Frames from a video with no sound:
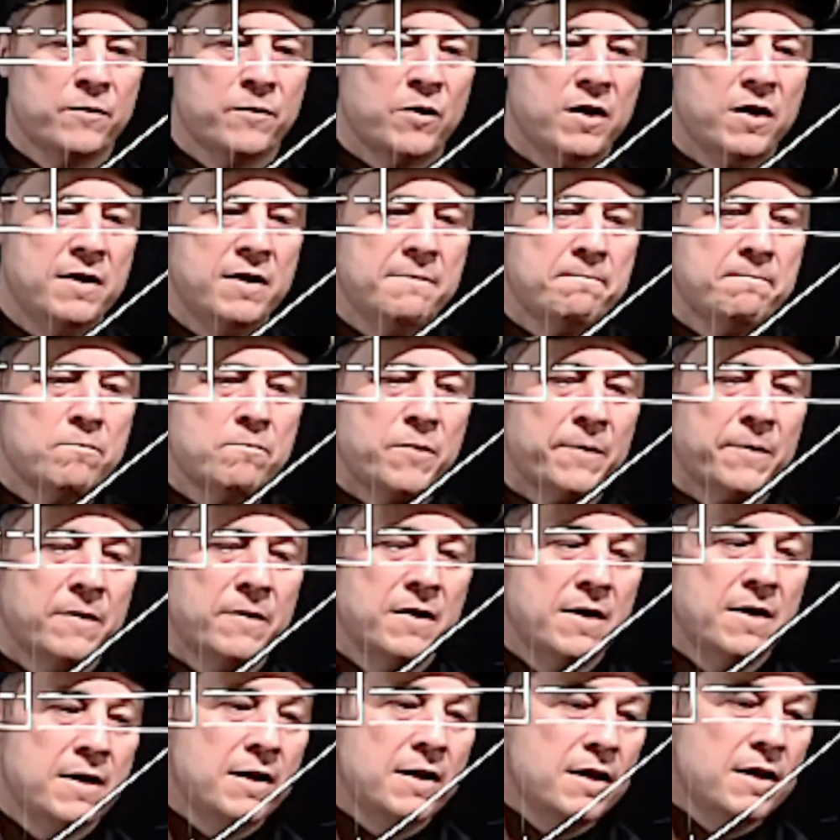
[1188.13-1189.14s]
right?
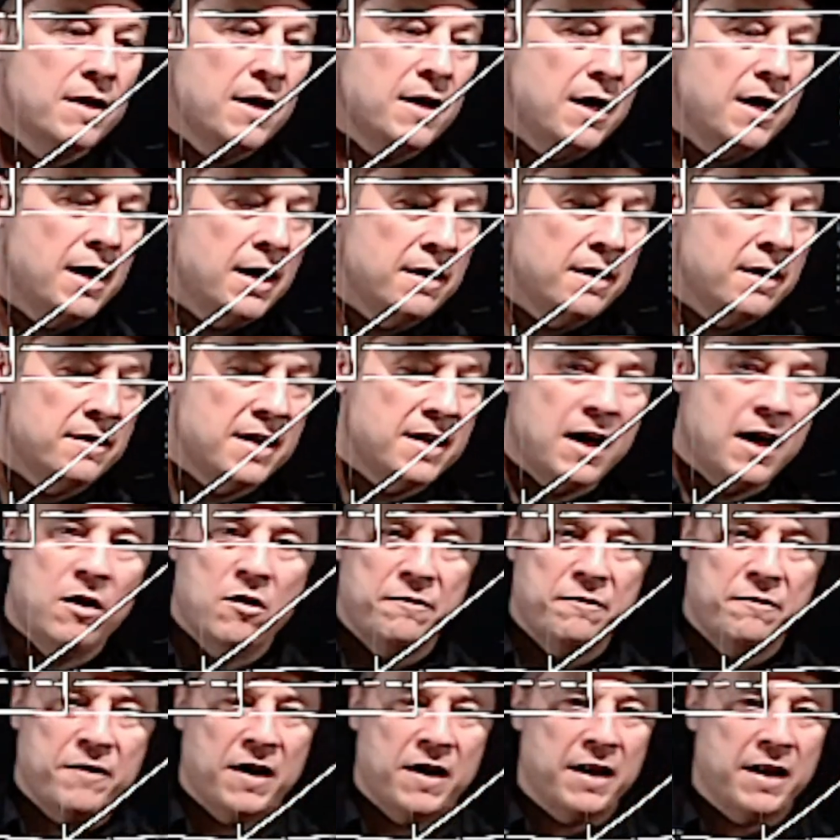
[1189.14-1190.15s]

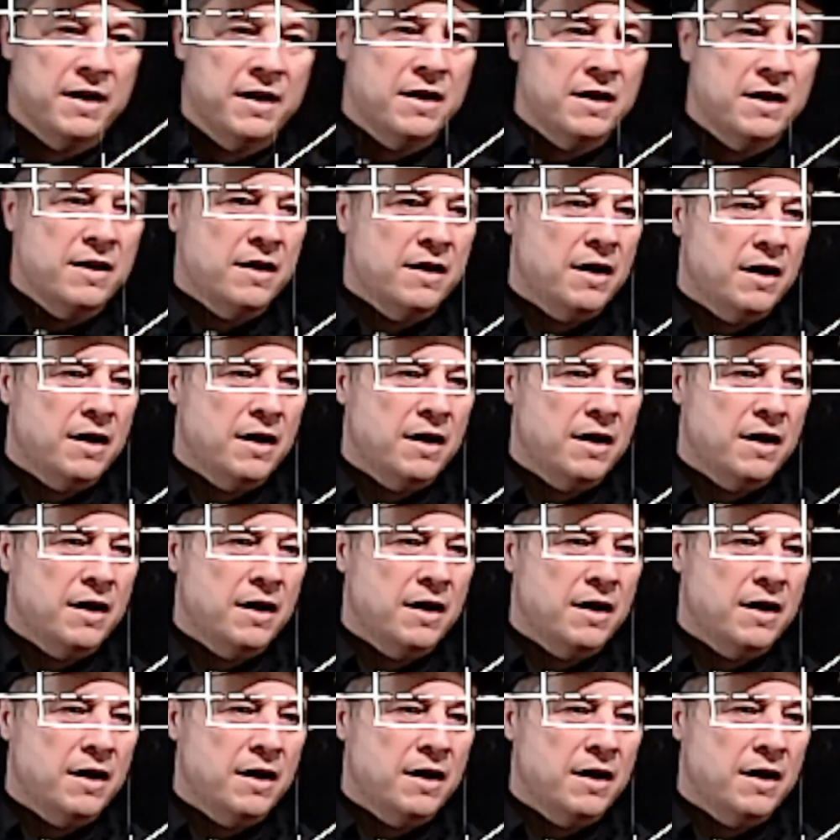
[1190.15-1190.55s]
Now if I